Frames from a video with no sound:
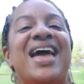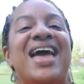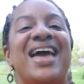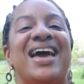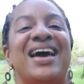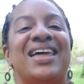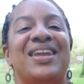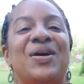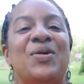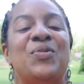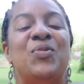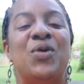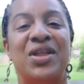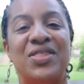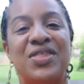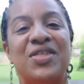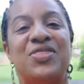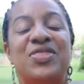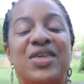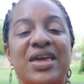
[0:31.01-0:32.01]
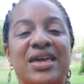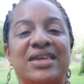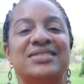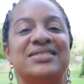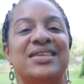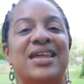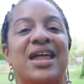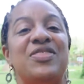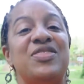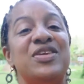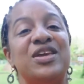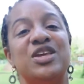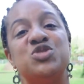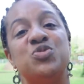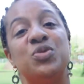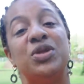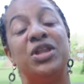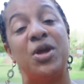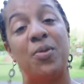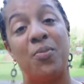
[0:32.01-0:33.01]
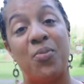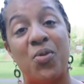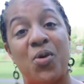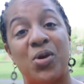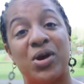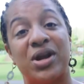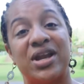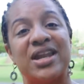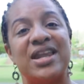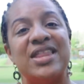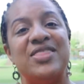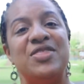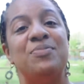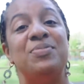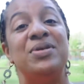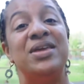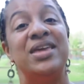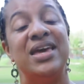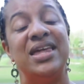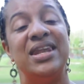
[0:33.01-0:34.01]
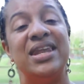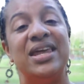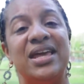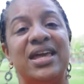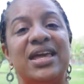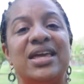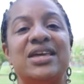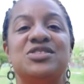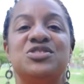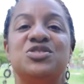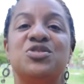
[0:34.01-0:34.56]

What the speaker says: And one of the things that I think is really important in the beginning is